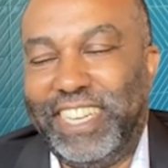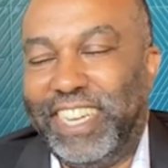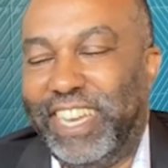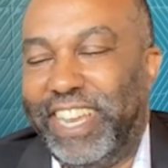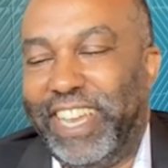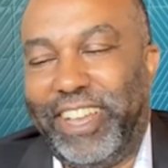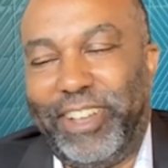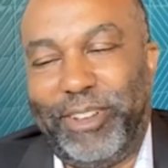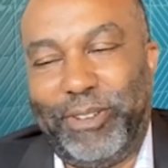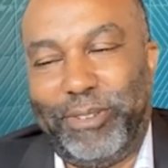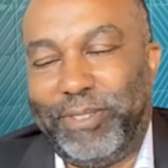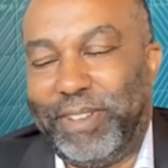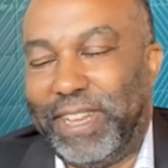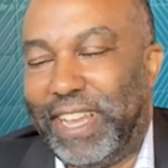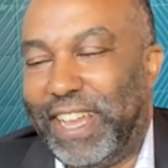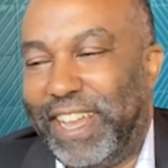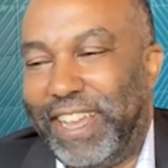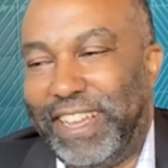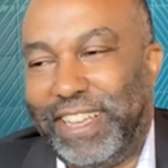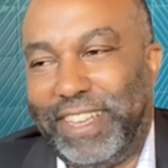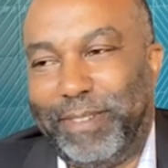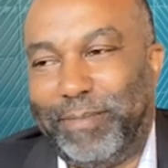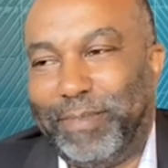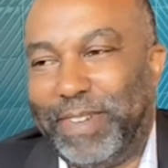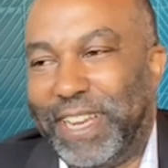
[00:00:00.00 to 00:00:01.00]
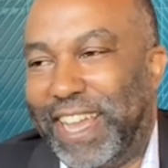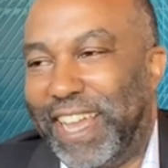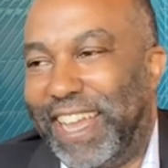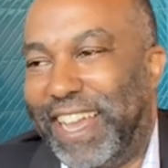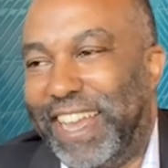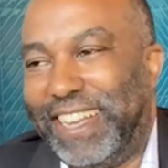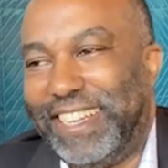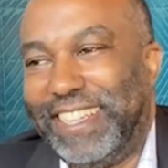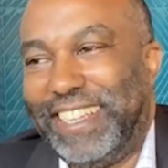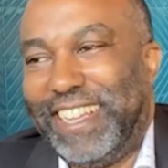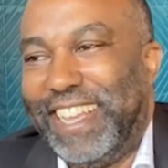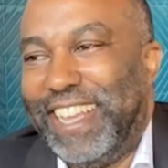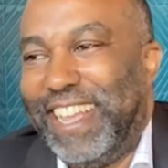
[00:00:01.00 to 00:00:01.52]
No, I am
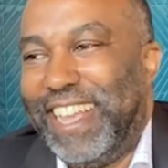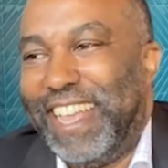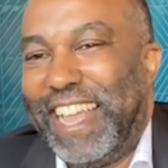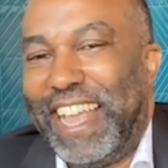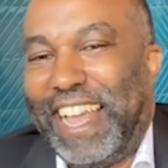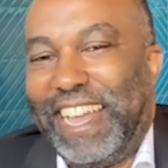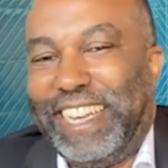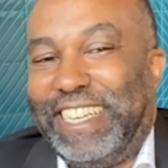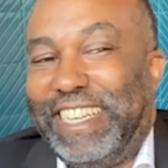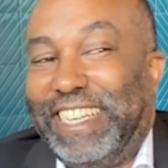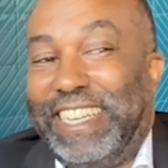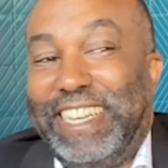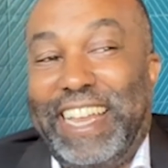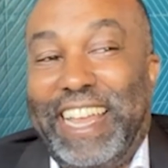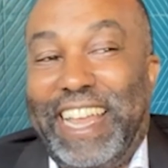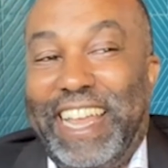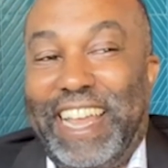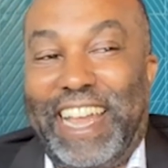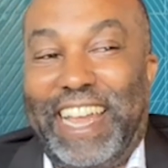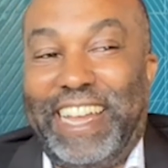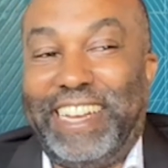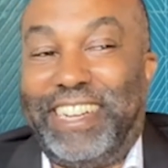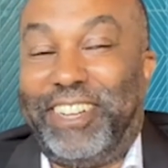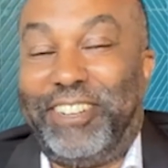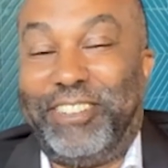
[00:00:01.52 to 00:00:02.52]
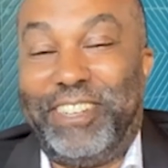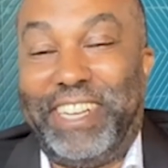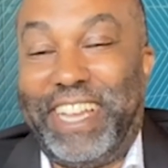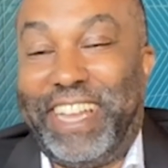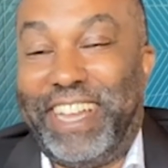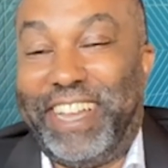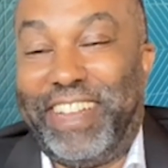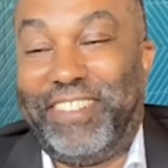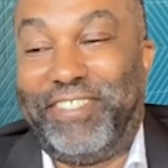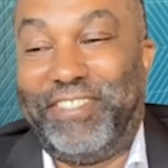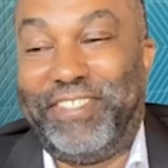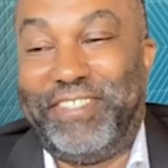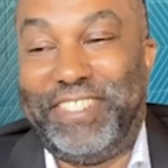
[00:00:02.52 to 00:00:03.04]
not. I didn't
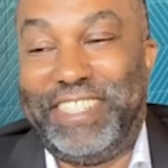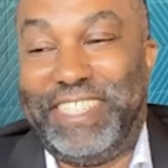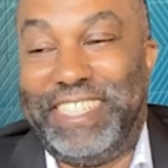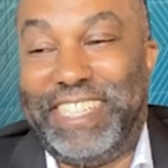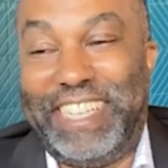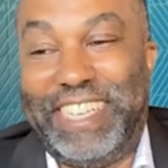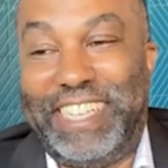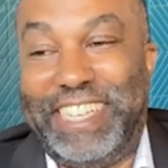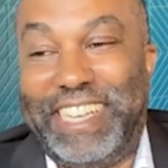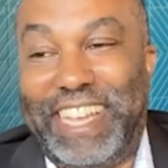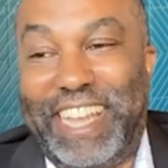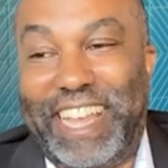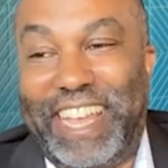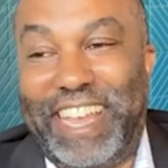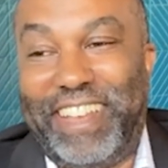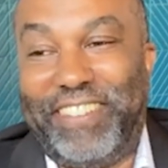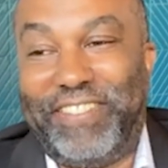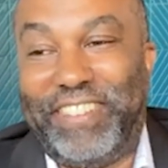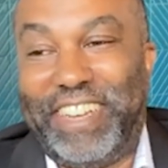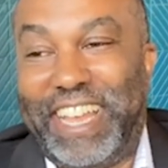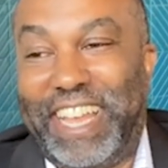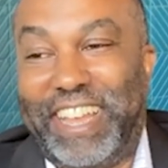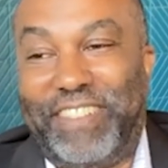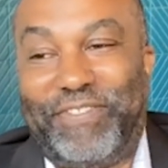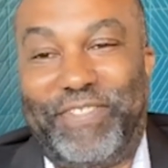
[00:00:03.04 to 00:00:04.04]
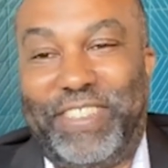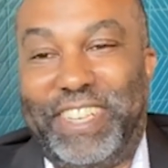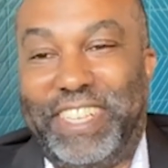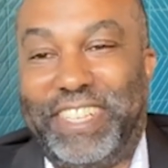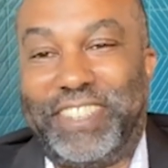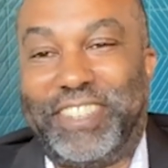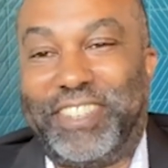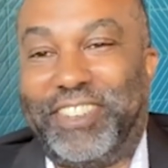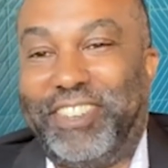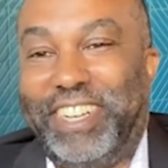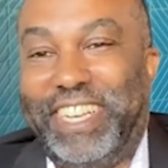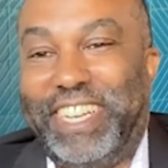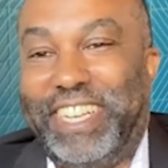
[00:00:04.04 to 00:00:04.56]
have
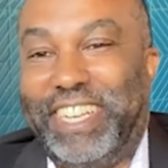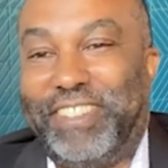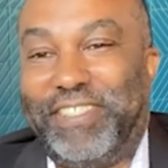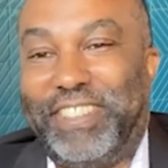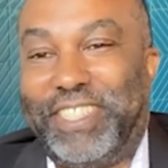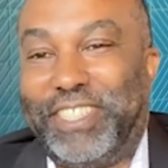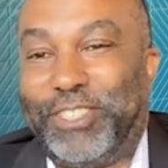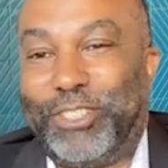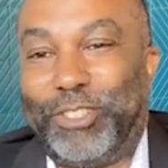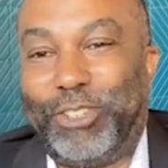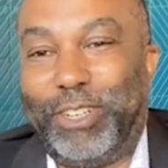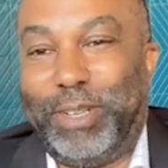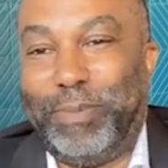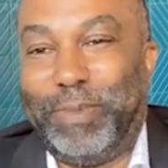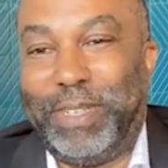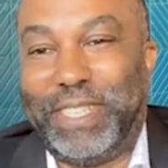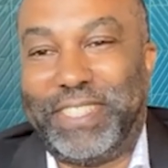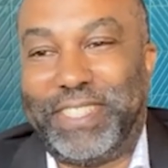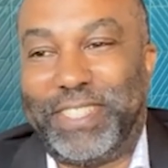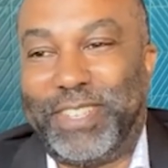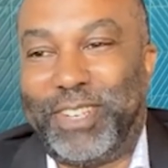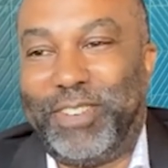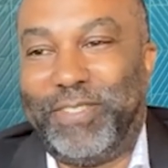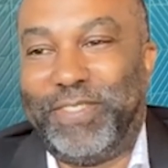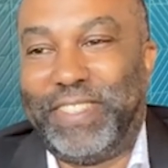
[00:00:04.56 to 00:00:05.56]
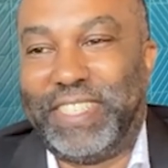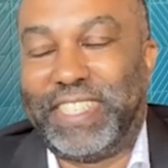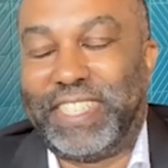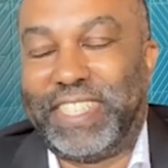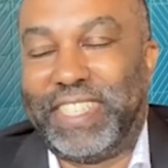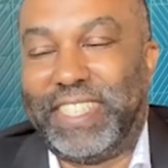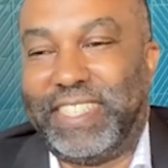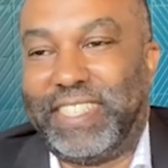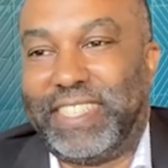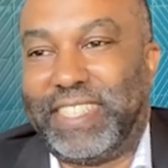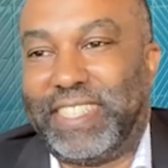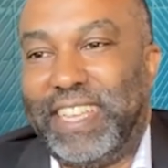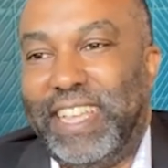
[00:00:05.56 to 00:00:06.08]
Netflix or any of the streaming
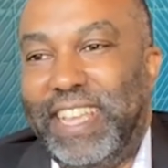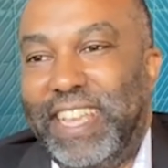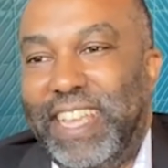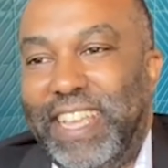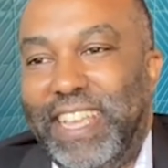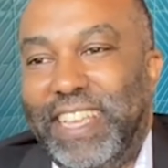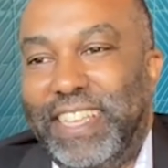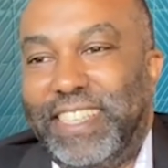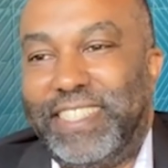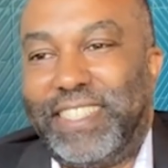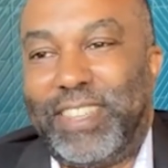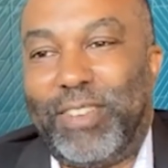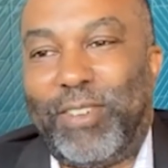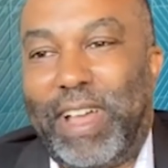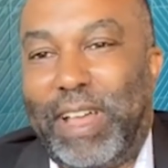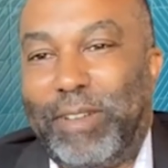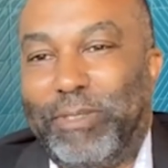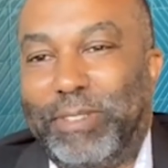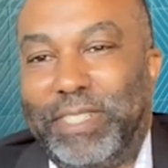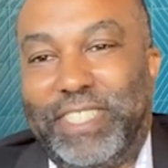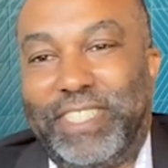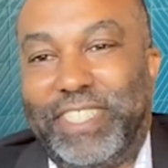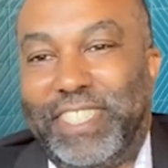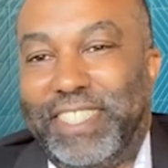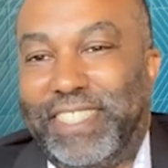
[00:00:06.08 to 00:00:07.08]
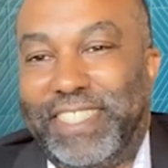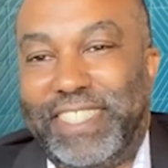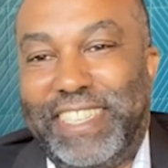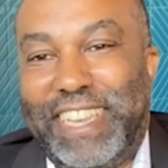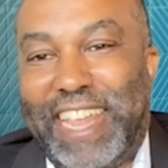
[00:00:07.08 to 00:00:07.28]
services, so I was just